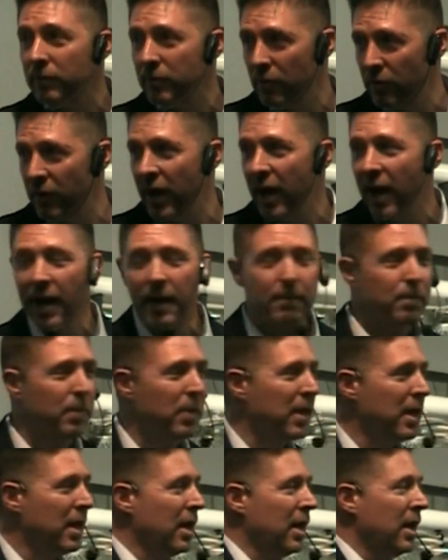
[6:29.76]
okay,
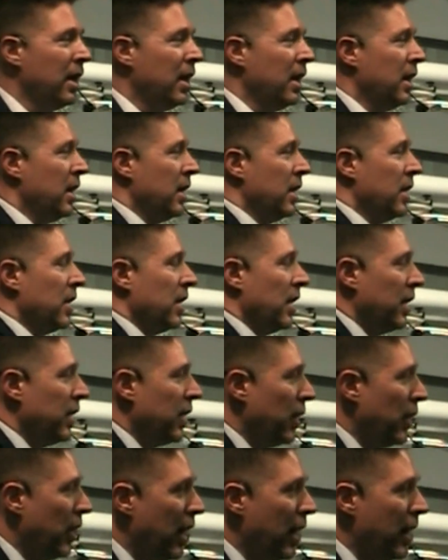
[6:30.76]

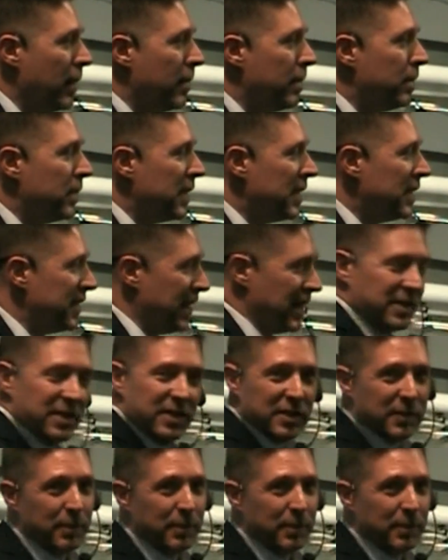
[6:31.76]
this is